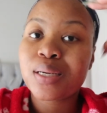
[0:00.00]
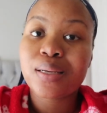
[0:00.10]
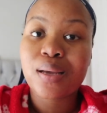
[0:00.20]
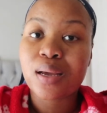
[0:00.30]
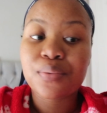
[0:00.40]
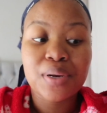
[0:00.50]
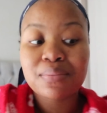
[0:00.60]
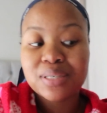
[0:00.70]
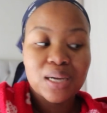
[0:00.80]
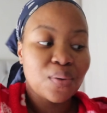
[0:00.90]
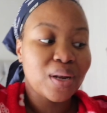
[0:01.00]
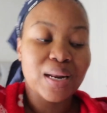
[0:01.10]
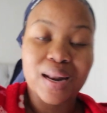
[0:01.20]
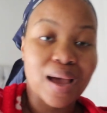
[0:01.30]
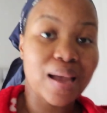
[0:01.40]
Yeah, anyway, let me shower
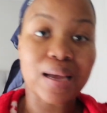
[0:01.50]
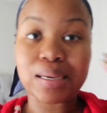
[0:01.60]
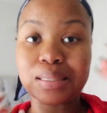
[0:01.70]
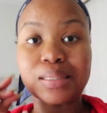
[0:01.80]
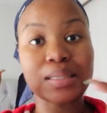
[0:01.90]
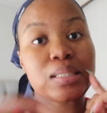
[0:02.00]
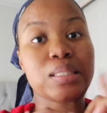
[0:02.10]
Lena and,